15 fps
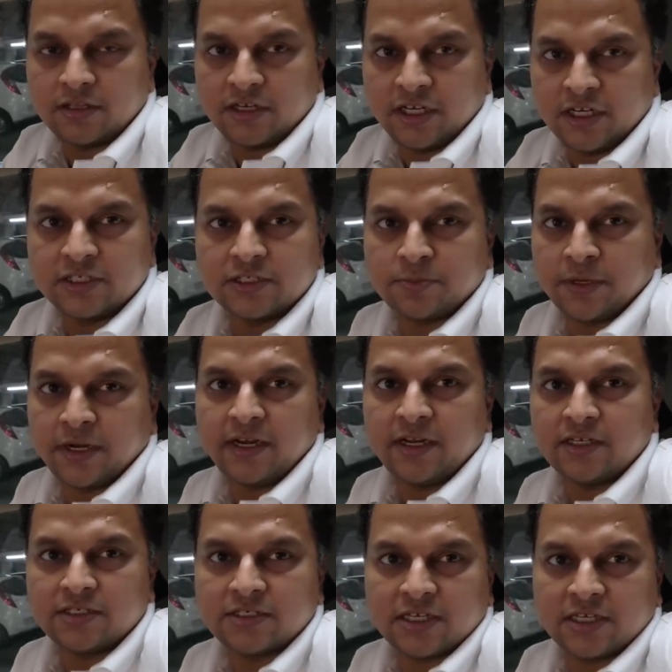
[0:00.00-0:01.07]
rear
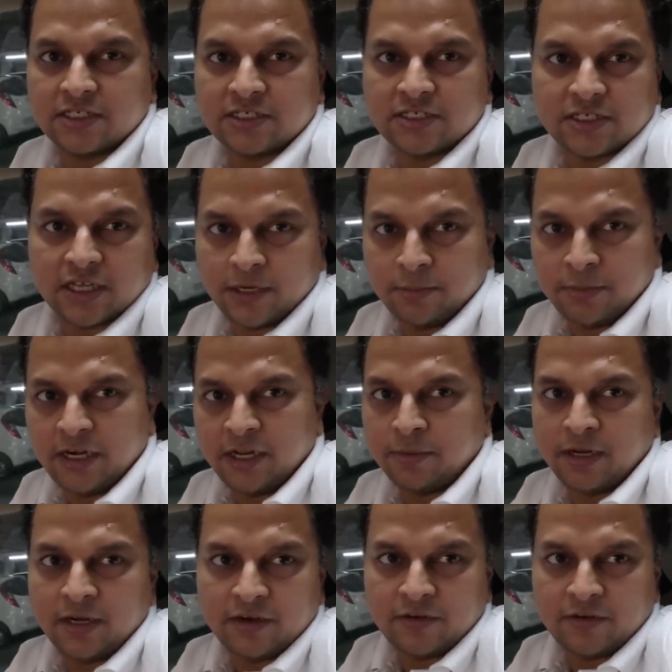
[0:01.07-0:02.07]
space is unbeatable.